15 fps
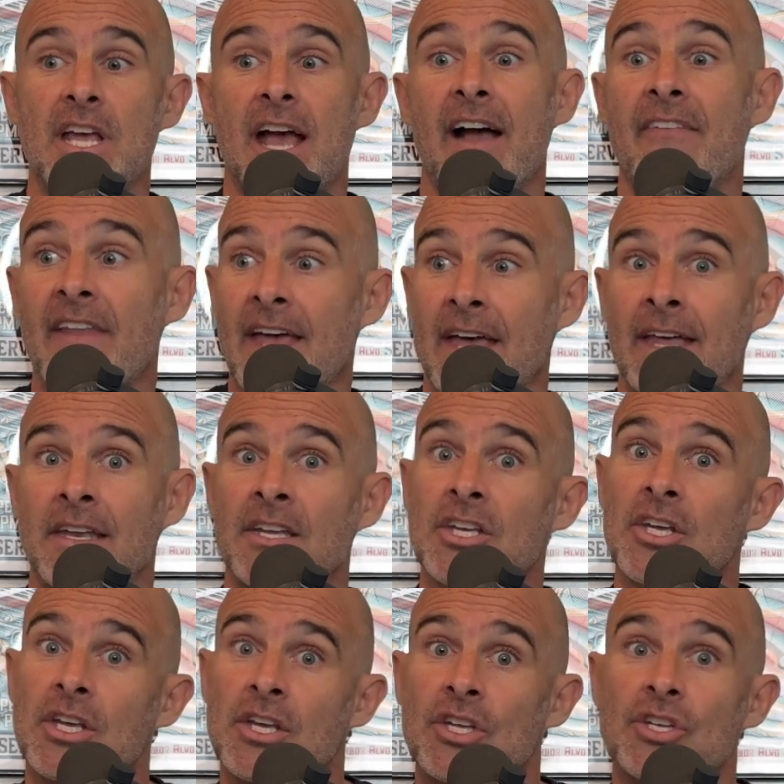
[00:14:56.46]
and then
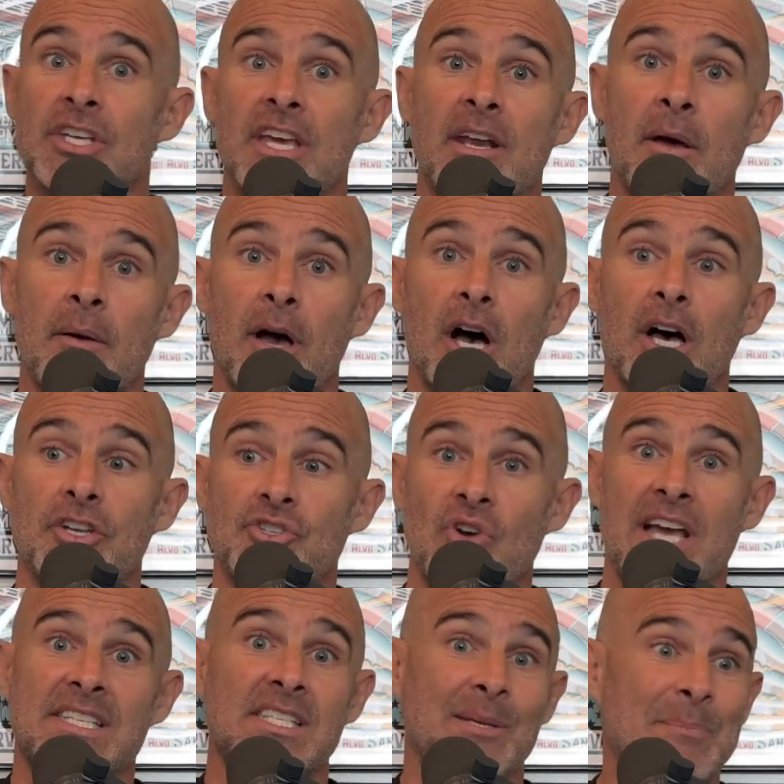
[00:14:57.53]
get a
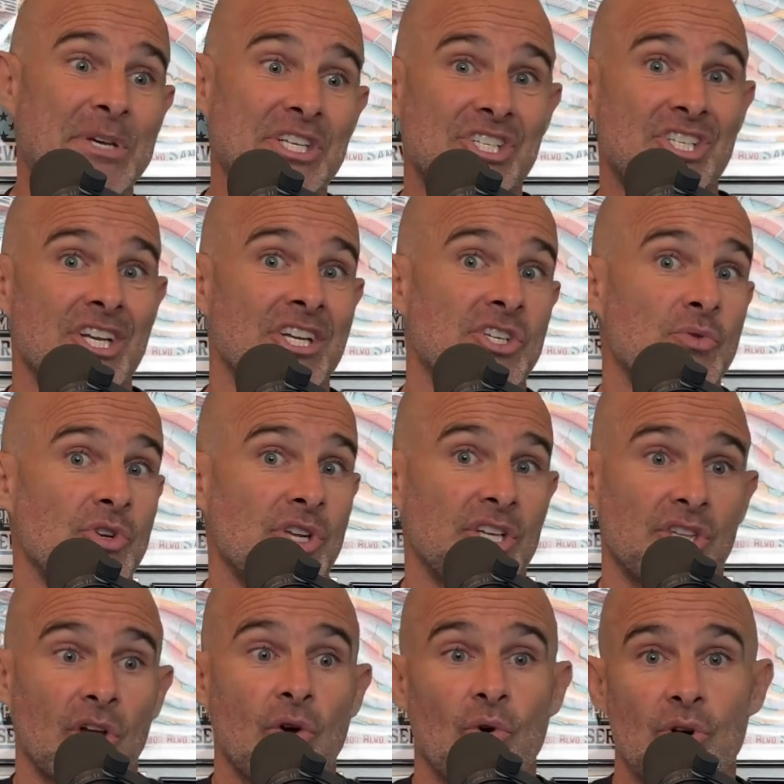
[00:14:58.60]
drastic pitch change when you
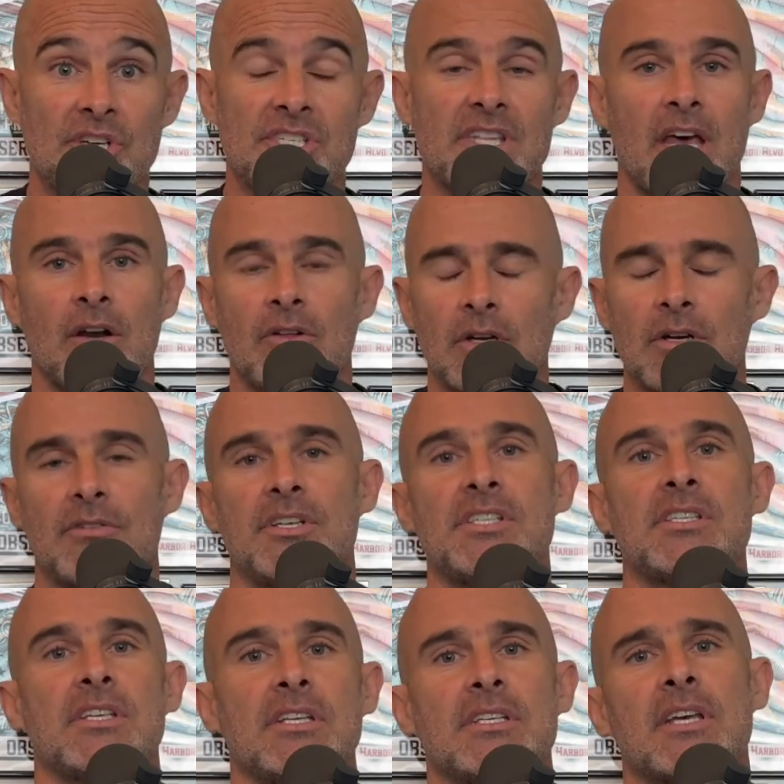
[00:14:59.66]
hit the chorus. That'll
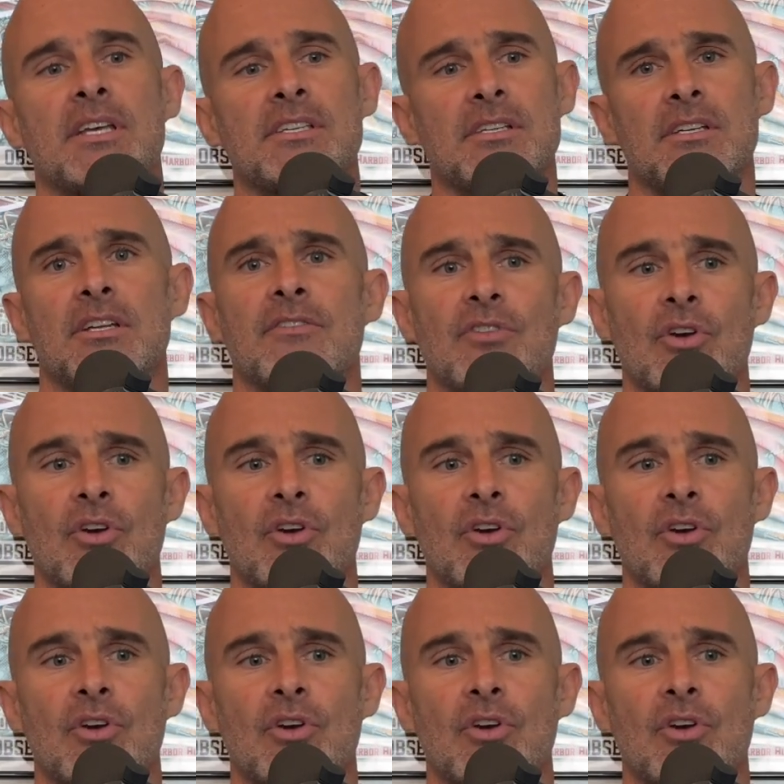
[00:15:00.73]
increase the intensity of the